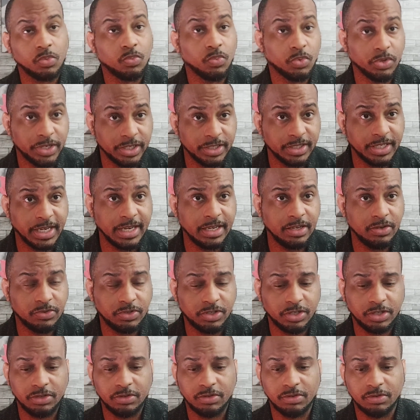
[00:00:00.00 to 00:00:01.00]
We'll continue
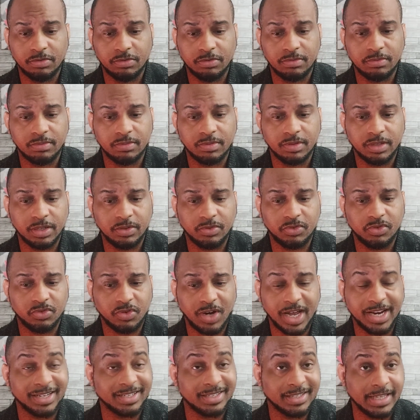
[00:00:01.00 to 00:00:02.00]
to
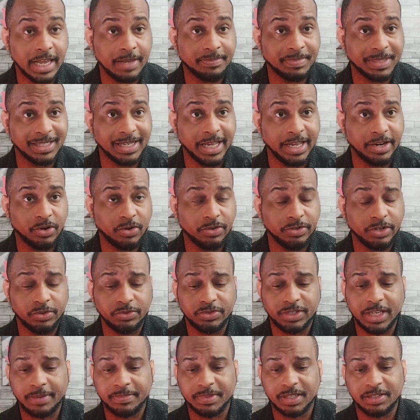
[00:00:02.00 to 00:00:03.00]
try to stay up to date on
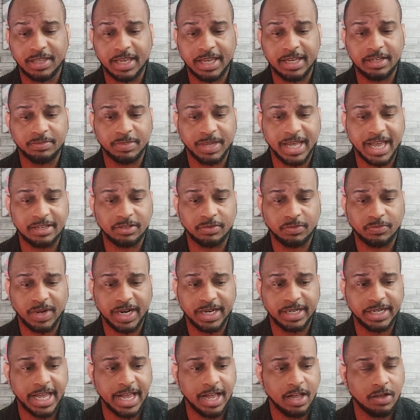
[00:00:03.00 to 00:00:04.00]
those types of things, but as of
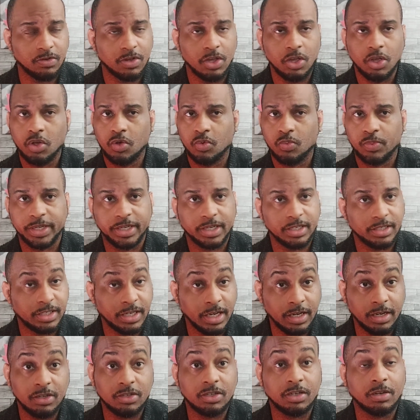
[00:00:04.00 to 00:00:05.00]
right now, we
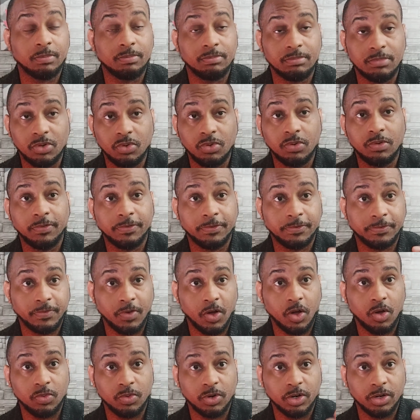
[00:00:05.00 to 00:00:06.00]
continue to move
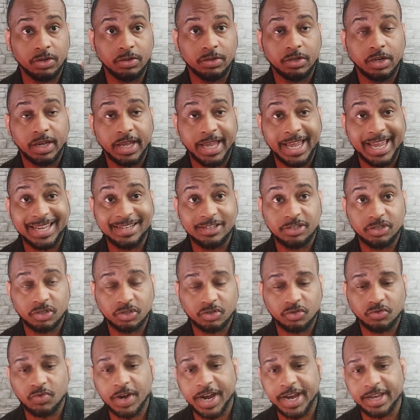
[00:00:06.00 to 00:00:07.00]
forward in
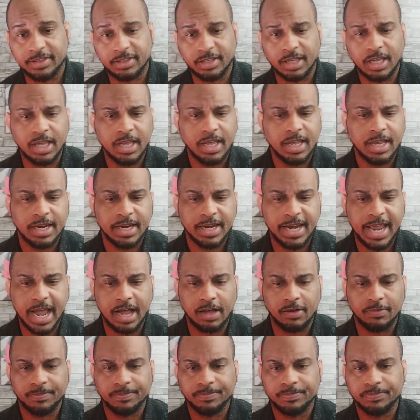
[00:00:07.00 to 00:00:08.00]
strength.
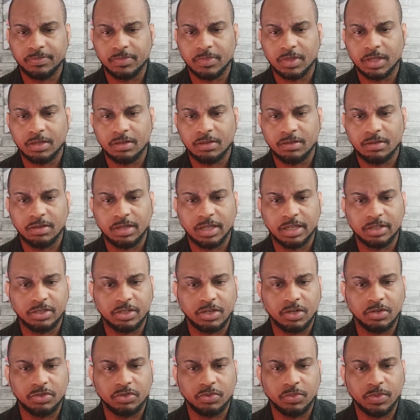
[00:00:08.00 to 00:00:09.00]
Now, let's
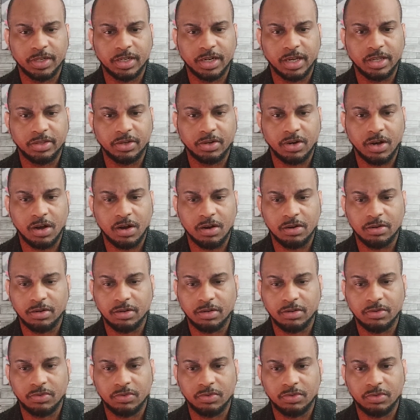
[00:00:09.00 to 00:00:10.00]
go to another
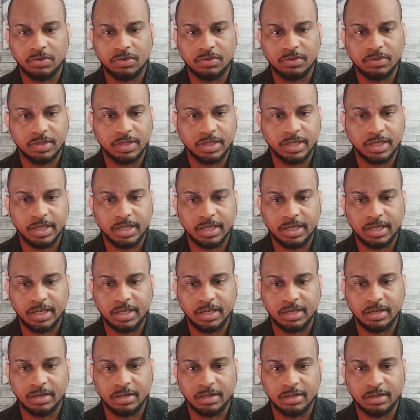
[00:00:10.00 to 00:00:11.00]
article
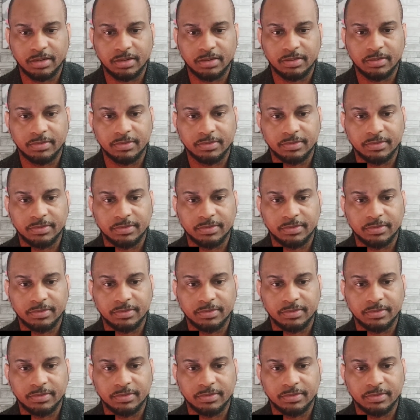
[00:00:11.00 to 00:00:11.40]
here.